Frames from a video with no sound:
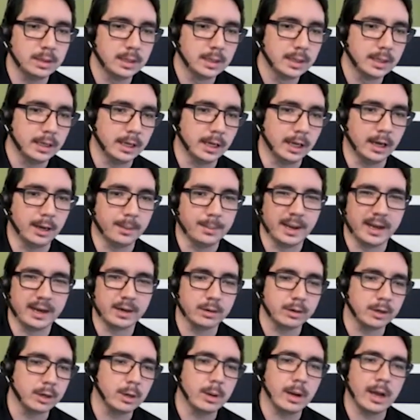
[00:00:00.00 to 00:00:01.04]
I
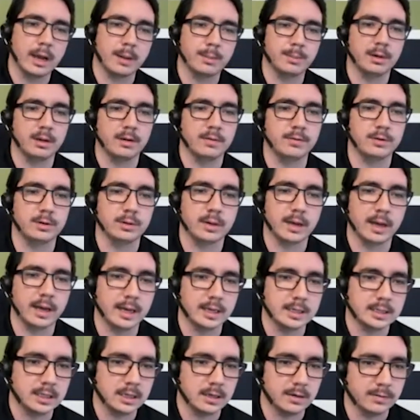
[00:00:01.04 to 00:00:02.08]
don't know how many of you
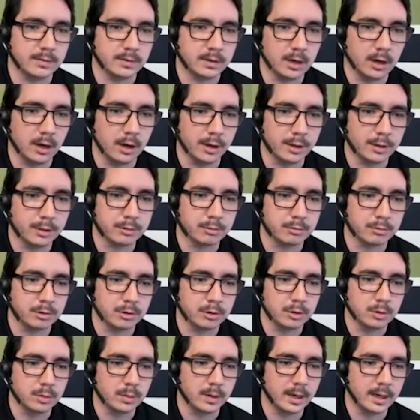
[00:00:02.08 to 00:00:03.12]
guys have gone
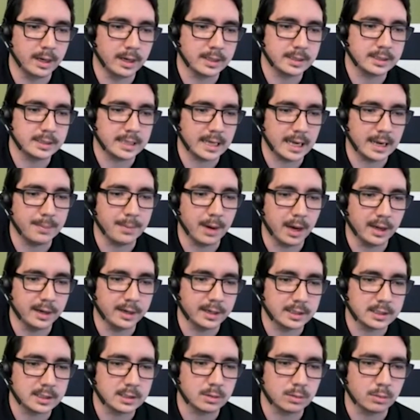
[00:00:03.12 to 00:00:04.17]
through SAM
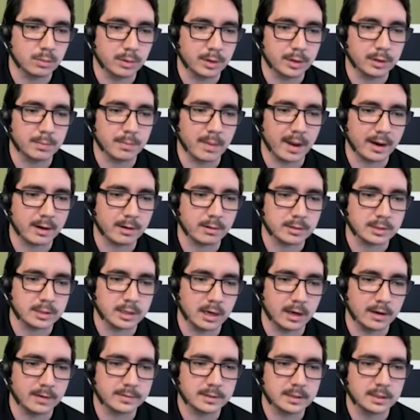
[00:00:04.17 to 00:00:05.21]
audits with
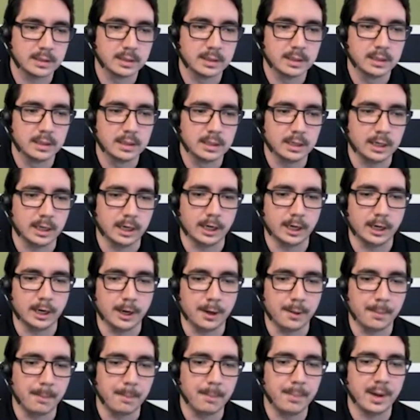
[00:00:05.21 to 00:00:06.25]
Microsoft,
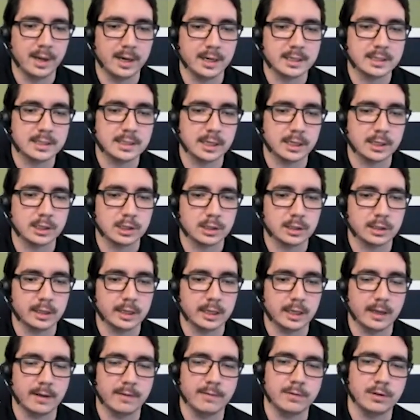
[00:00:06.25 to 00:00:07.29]
but
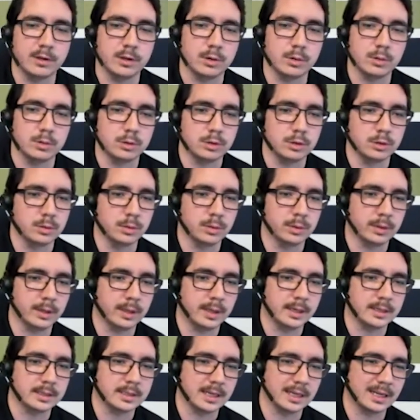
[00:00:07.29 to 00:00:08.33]
essentially, if you do
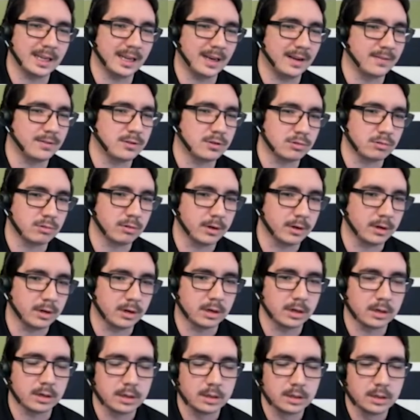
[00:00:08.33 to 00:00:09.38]
things that kind of
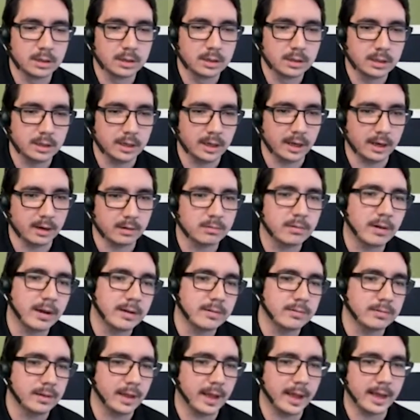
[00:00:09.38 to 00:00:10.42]
trigger red
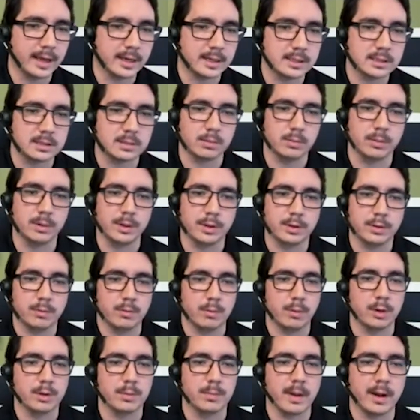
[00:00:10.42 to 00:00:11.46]
flags with
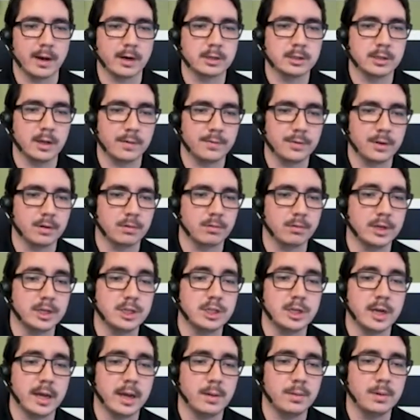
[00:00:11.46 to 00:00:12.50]
Microsoft, they'll reach
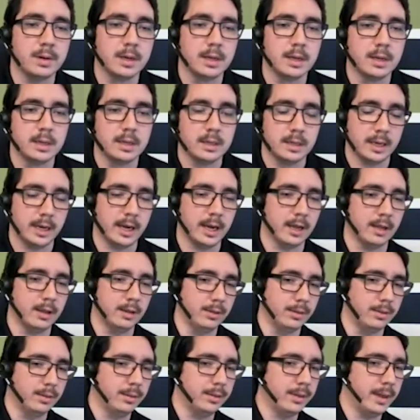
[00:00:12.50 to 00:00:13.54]
out, and
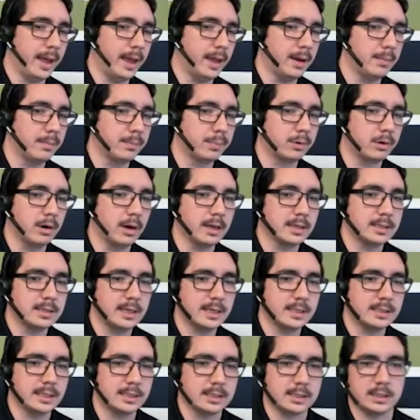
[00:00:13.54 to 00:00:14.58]
that process,
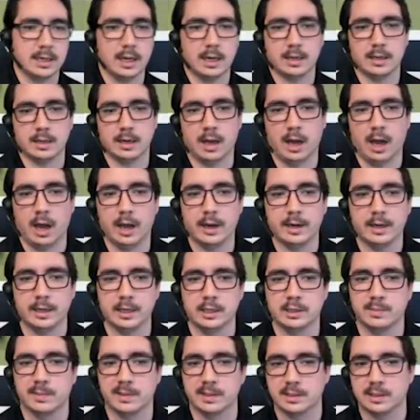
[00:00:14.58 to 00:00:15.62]
it's not an audit.
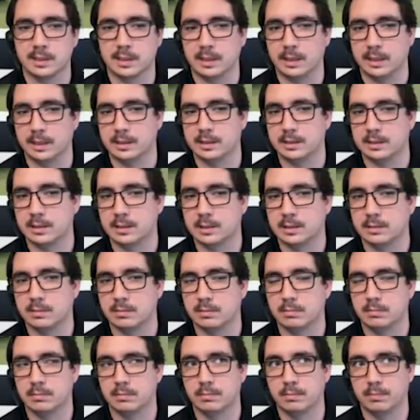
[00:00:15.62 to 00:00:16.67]
It's
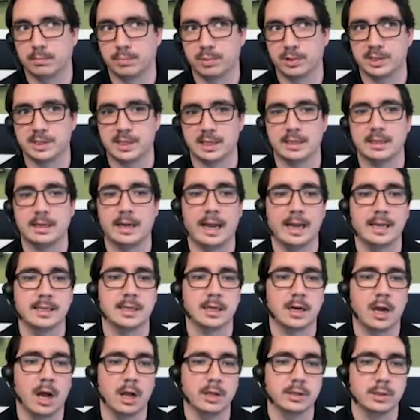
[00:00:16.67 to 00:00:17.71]
presented as a
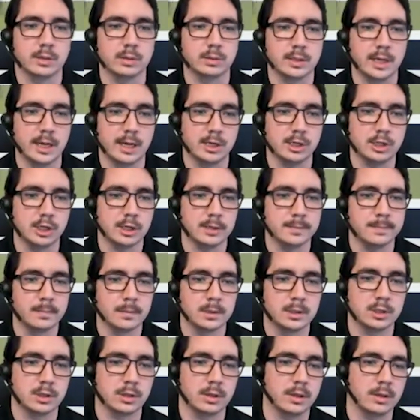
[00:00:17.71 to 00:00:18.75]
consultation,
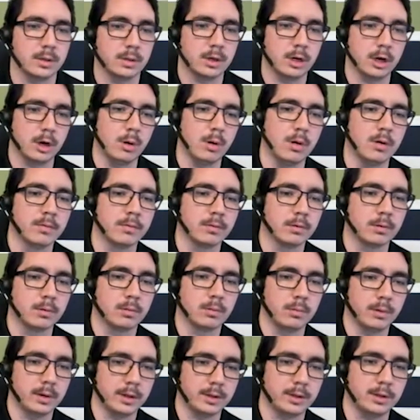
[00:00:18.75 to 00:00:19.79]
so they'll go over
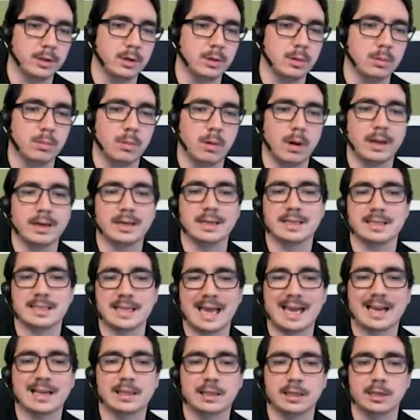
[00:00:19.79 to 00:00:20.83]
with you what
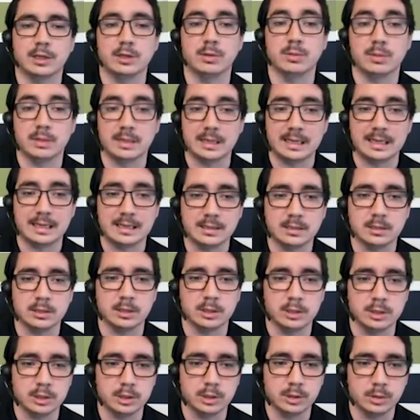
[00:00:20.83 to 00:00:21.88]
exactly you need to
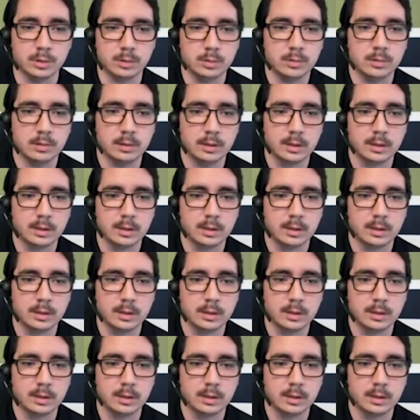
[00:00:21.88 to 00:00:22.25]
do.